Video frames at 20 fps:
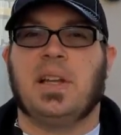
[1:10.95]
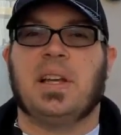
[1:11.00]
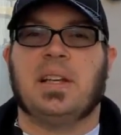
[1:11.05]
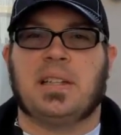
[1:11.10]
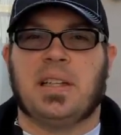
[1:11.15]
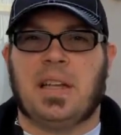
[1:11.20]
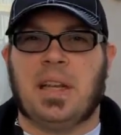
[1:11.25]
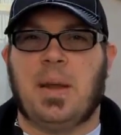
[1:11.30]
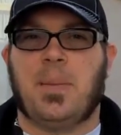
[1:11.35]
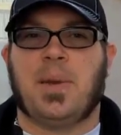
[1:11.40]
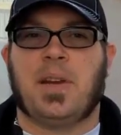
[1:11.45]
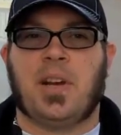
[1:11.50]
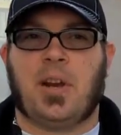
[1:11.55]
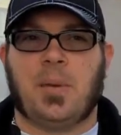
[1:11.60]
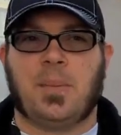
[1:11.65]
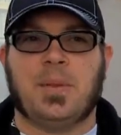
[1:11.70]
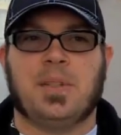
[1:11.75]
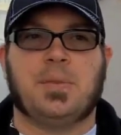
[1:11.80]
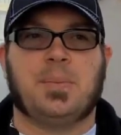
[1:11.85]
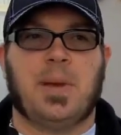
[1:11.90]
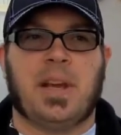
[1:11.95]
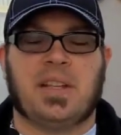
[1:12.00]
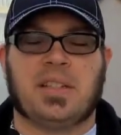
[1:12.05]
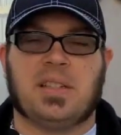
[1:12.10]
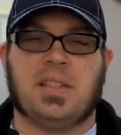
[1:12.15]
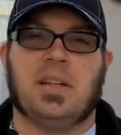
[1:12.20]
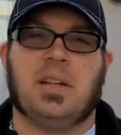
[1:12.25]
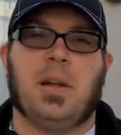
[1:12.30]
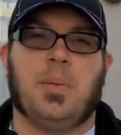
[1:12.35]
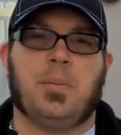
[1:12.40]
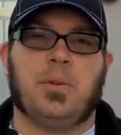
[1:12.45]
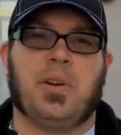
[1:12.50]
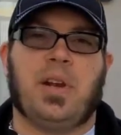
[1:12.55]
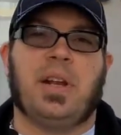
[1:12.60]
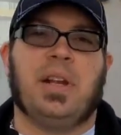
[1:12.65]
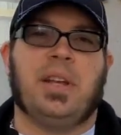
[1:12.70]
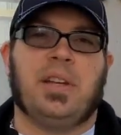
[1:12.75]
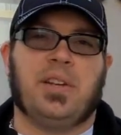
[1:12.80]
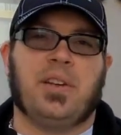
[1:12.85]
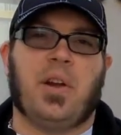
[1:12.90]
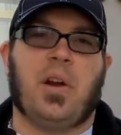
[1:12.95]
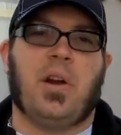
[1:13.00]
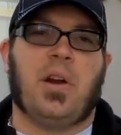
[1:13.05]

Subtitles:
like dynamic ARP inspection and upgrading your